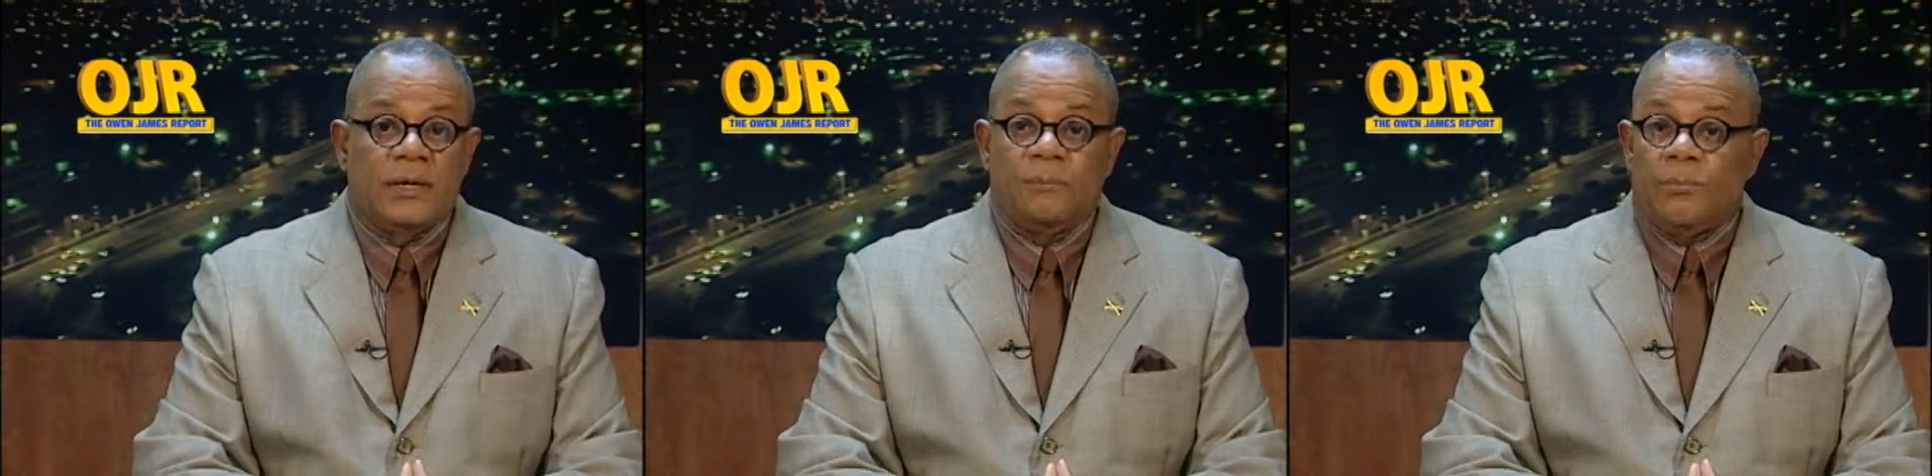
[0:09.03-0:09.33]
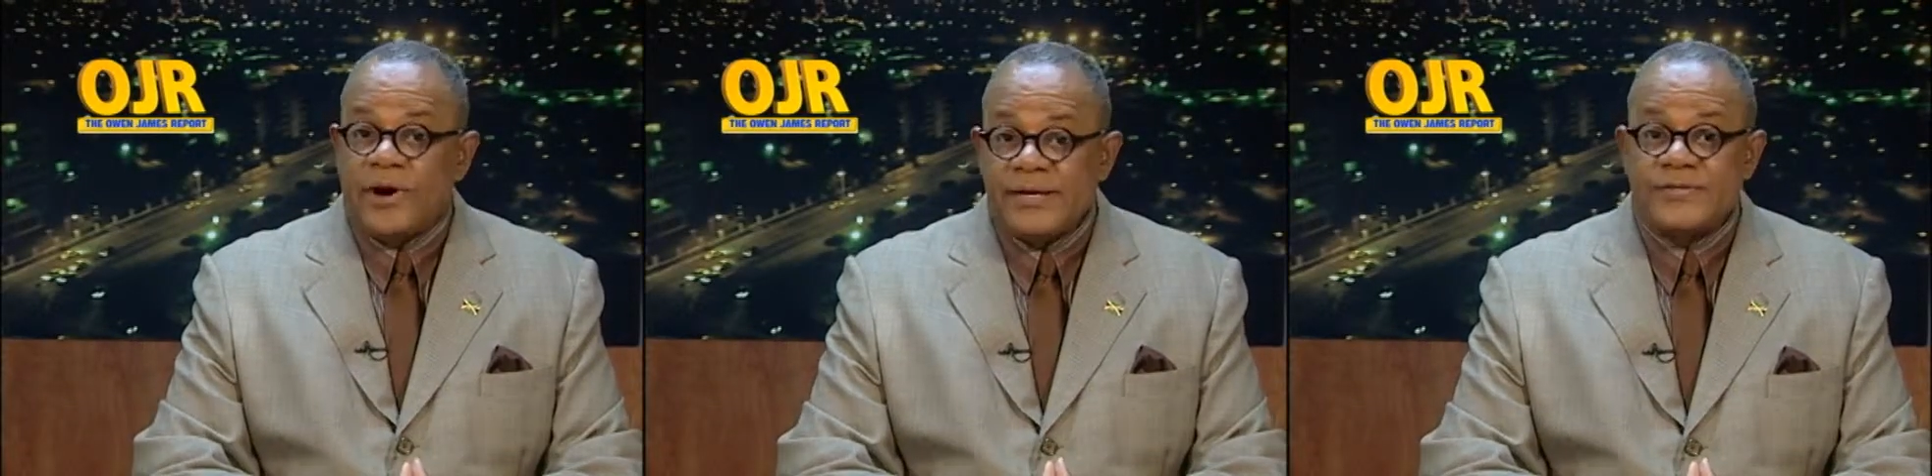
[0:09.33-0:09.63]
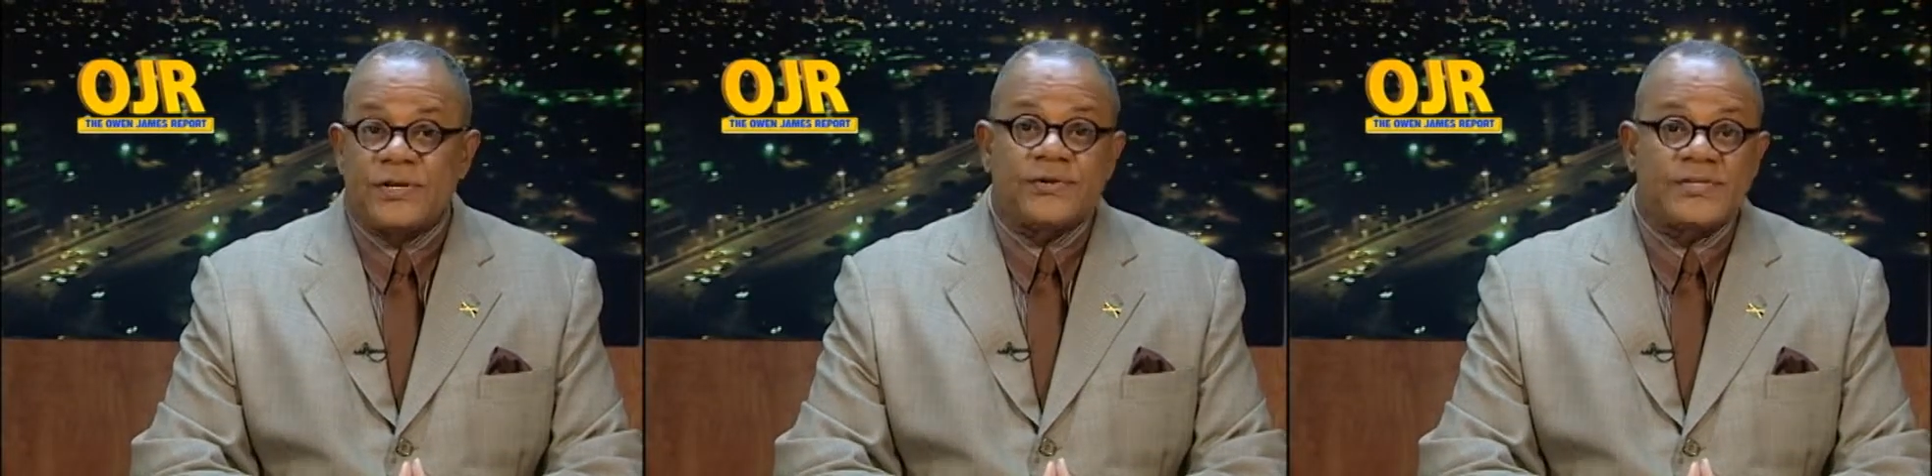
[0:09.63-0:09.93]

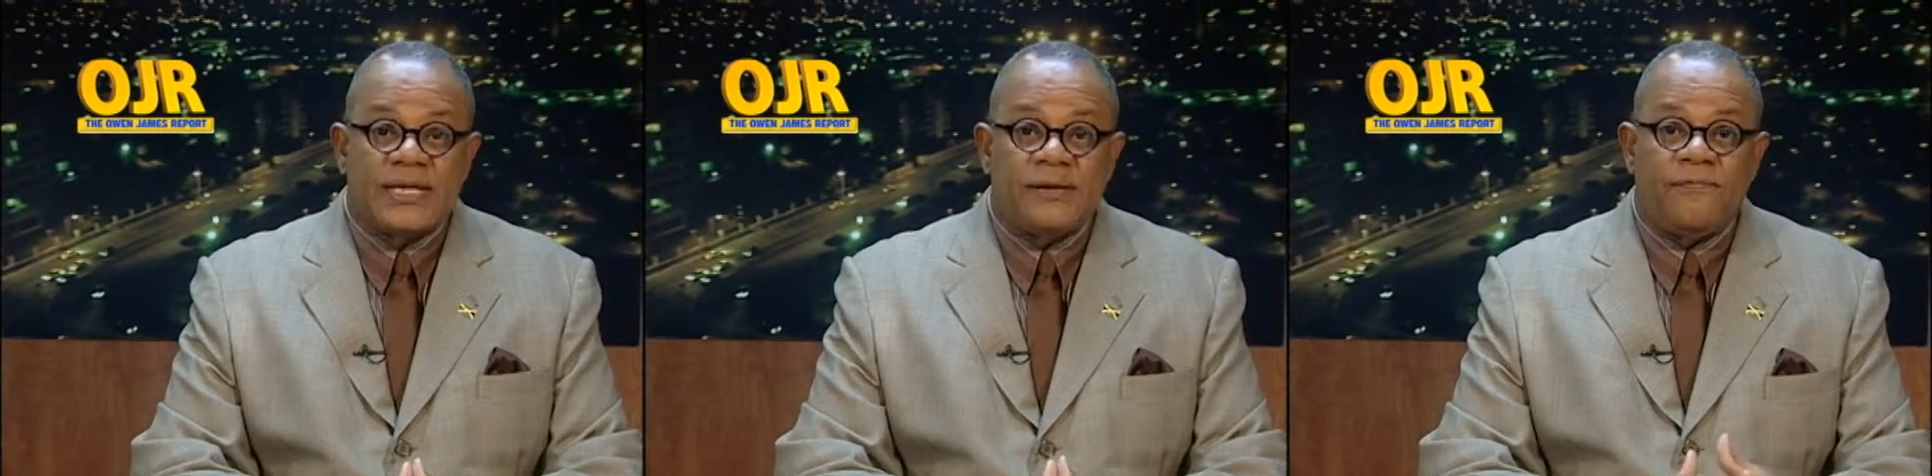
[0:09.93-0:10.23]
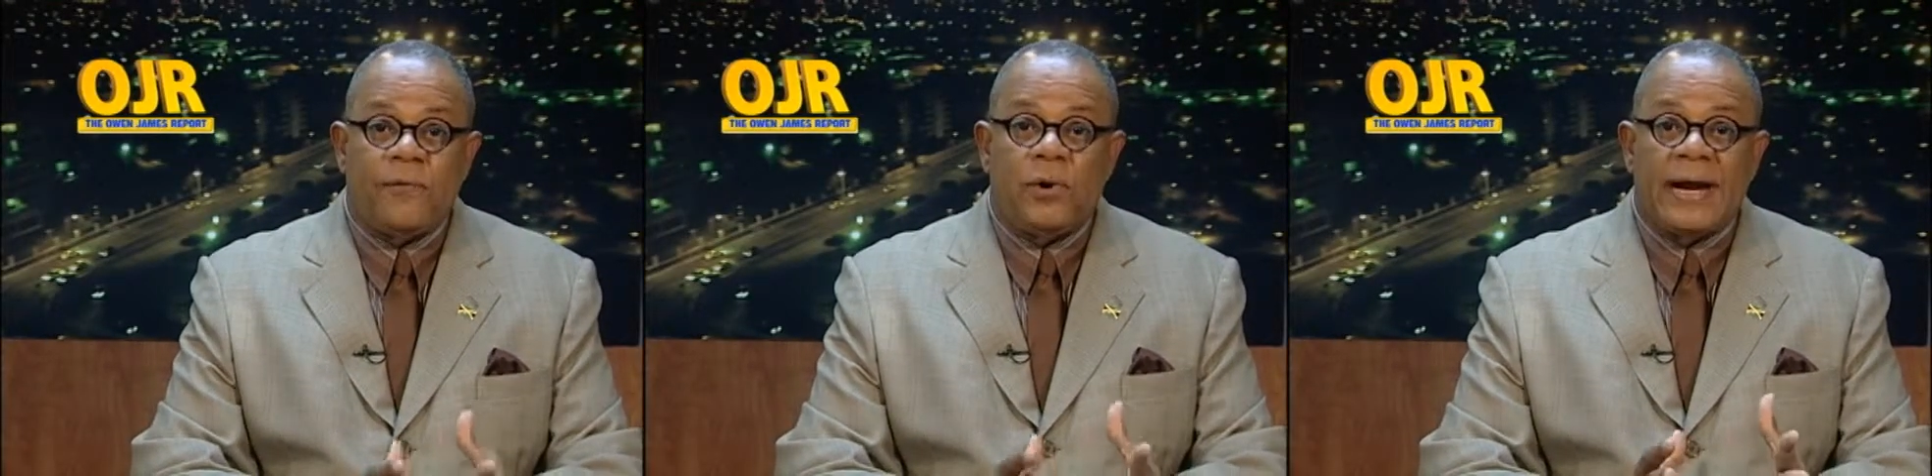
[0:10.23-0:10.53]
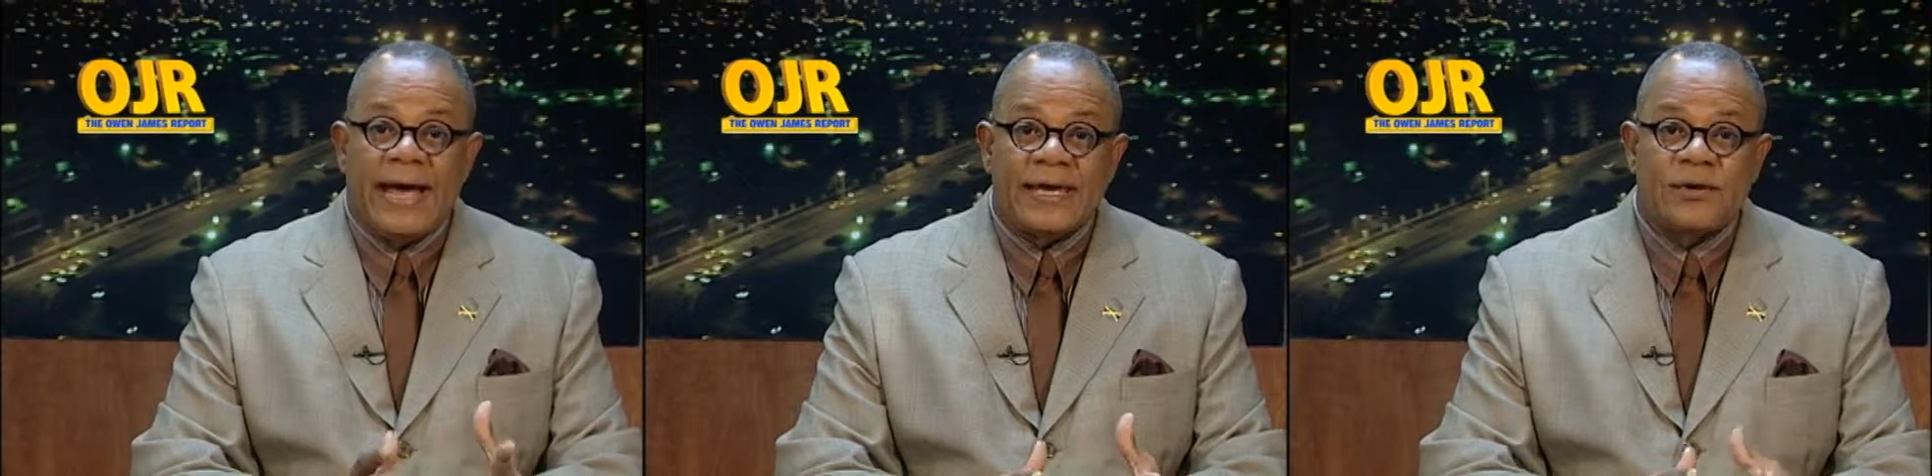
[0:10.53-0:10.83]
Brace yourself for
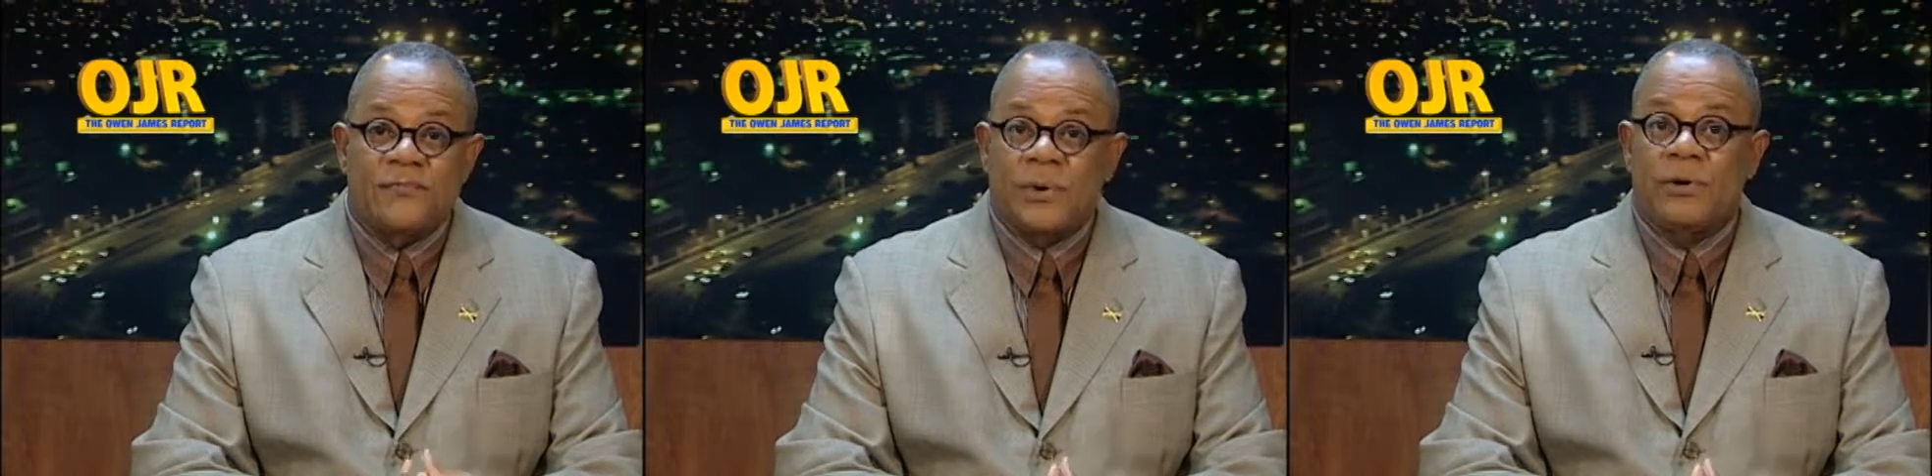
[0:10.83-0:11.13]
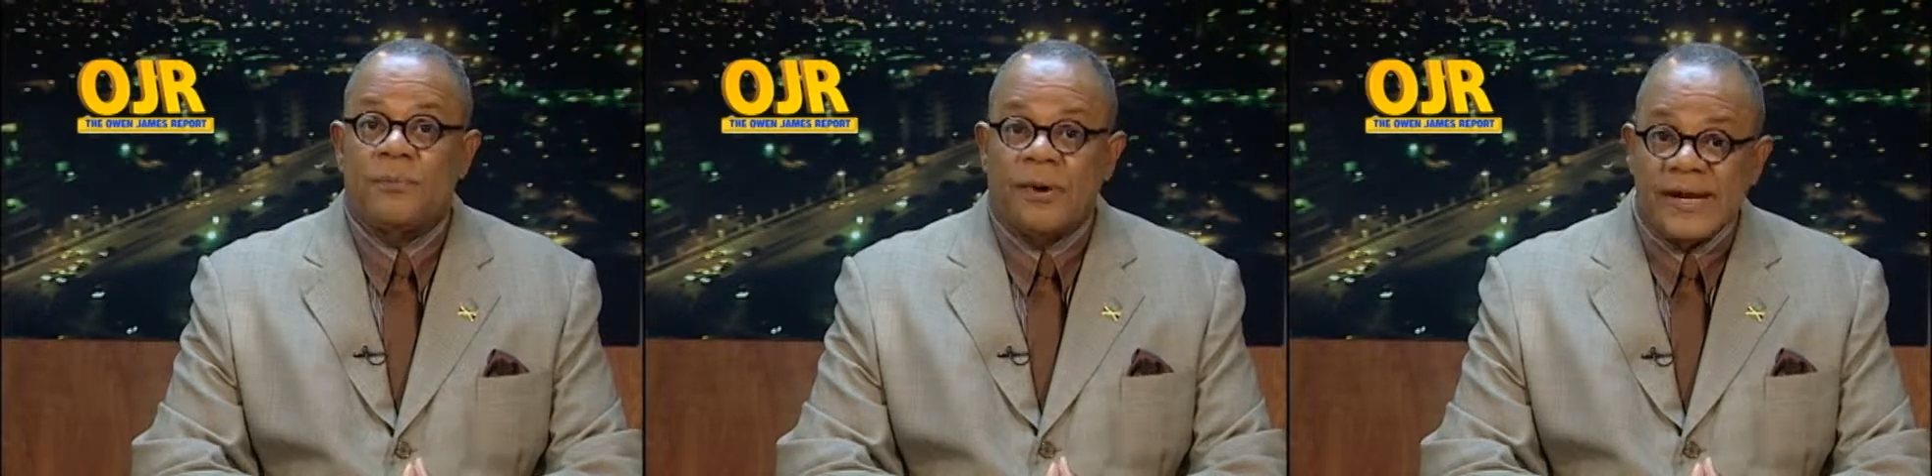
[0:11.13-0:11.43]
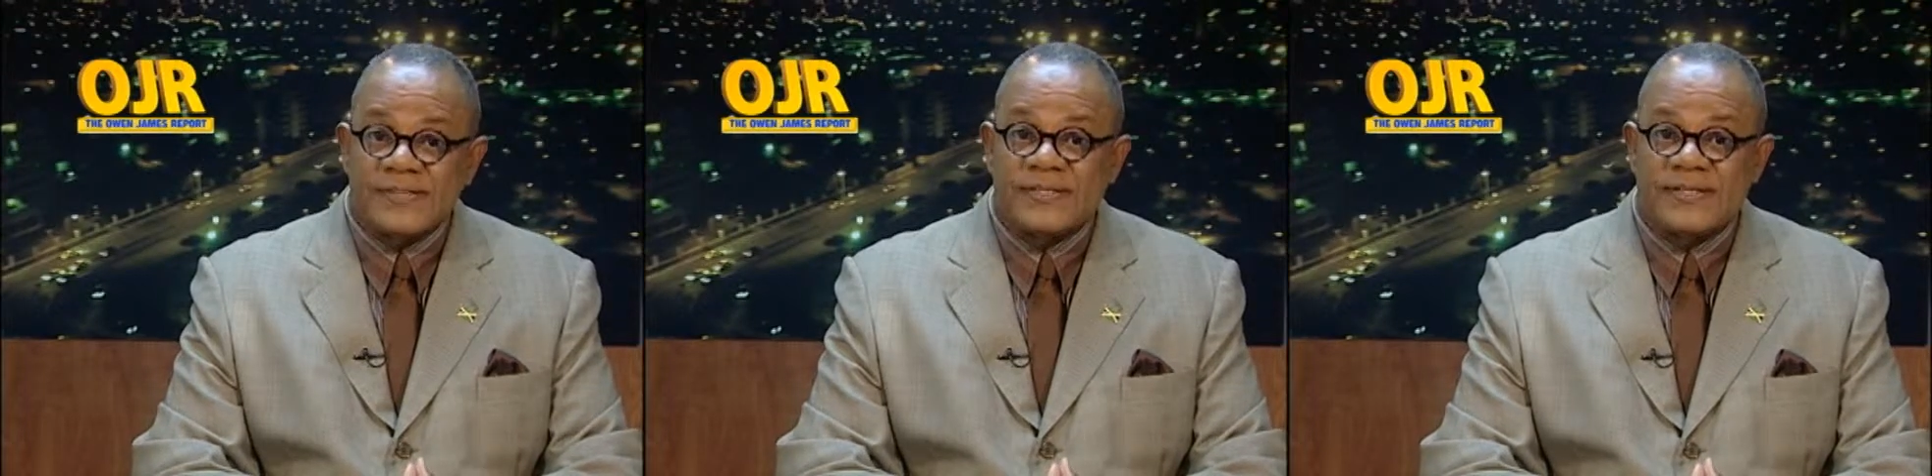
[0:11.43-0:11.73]
higher fuel
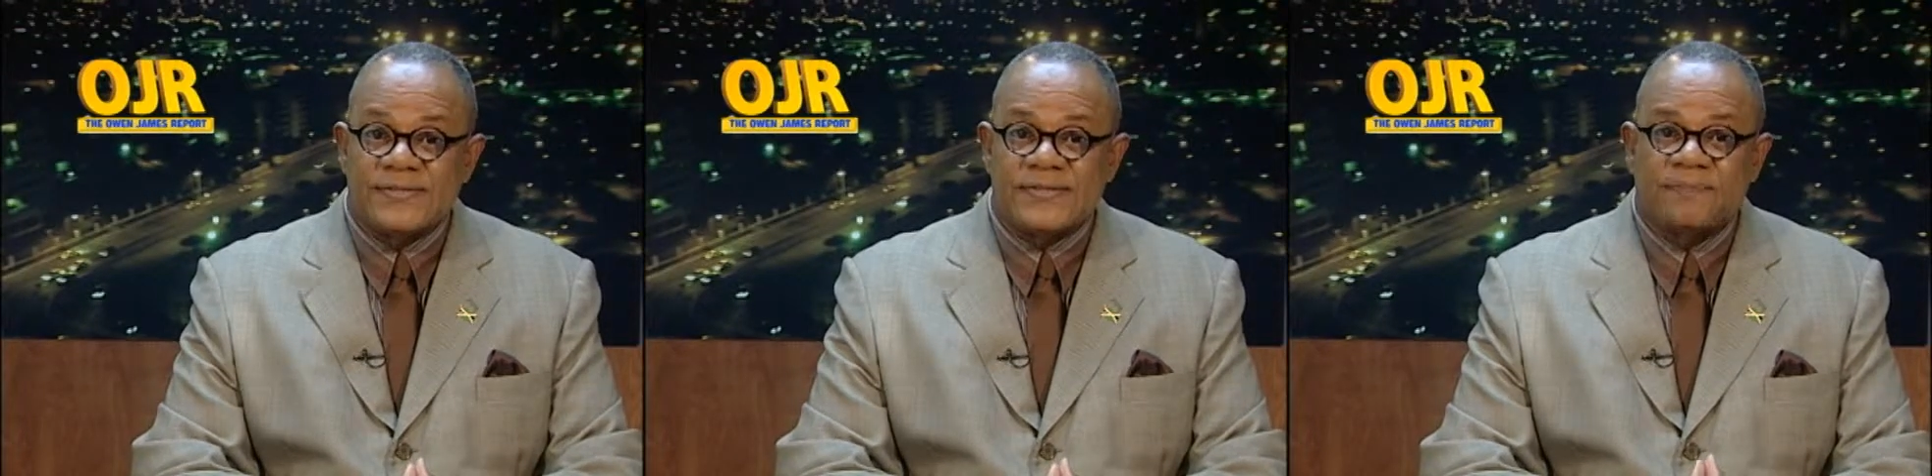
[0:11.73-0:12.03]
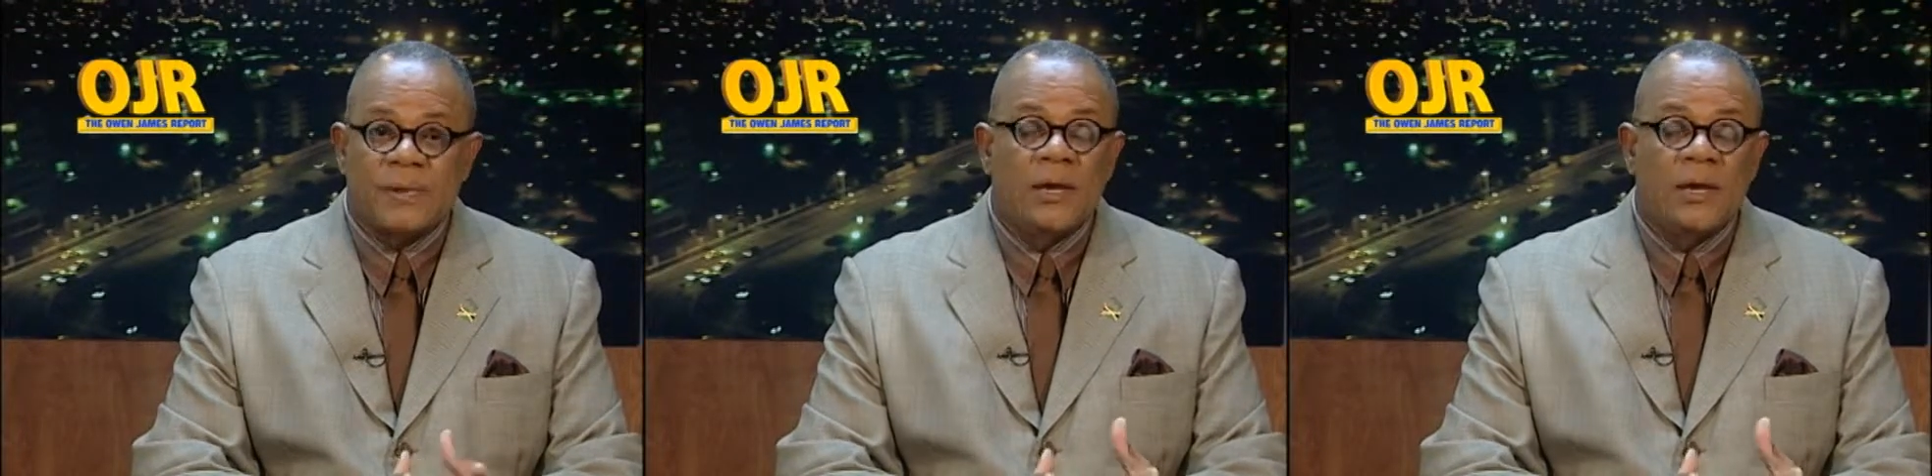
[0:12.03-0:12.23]
prices.